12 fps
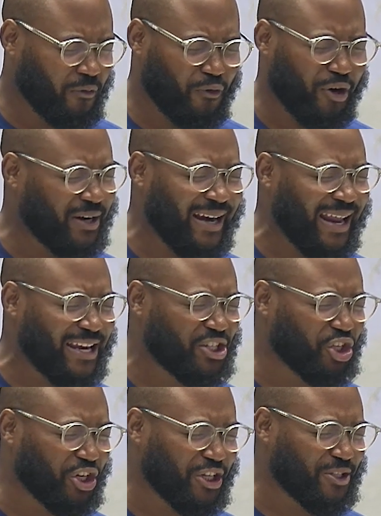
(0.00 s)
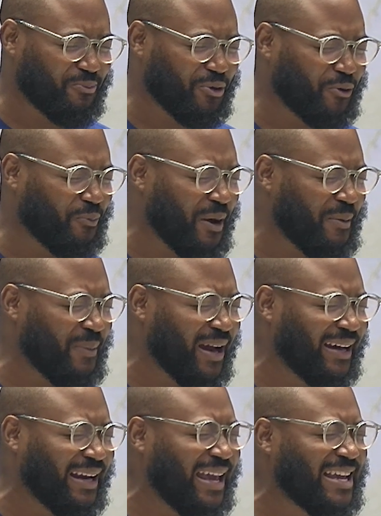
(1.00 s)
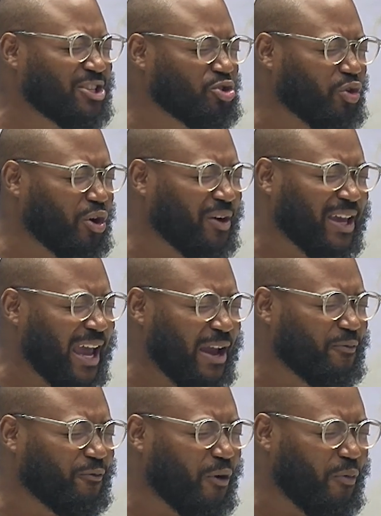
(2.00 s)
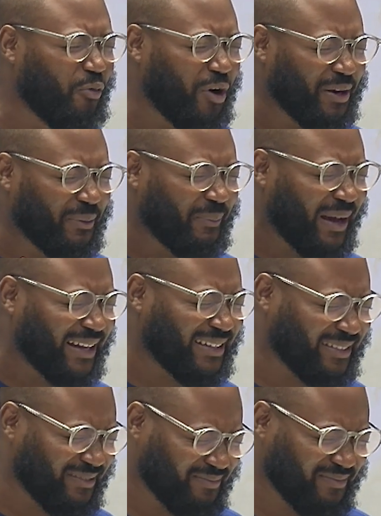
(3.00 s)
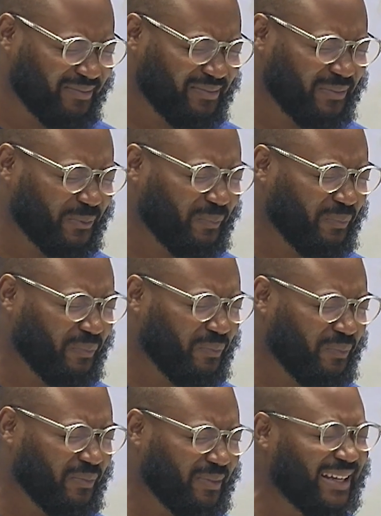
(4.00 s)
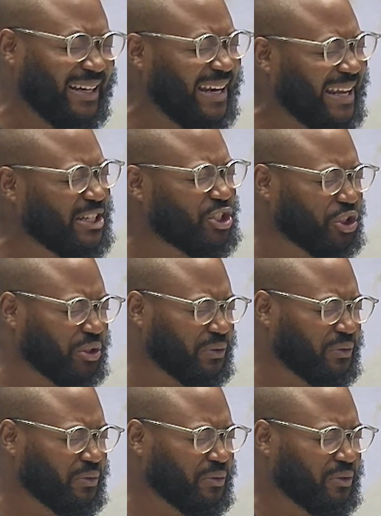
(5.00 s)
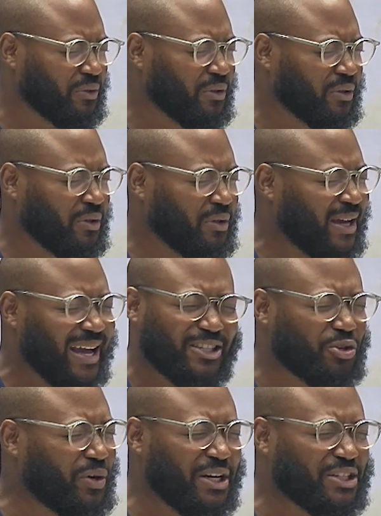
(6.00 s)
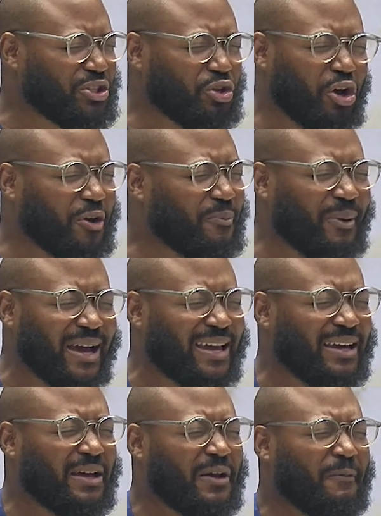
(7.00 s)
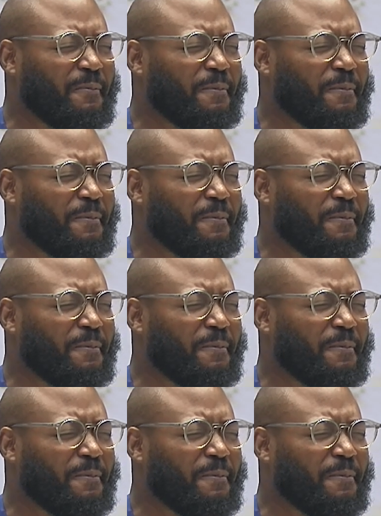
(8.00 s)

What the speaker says: For a nation is built by man. Israel came from one man, the nation. And so it is not by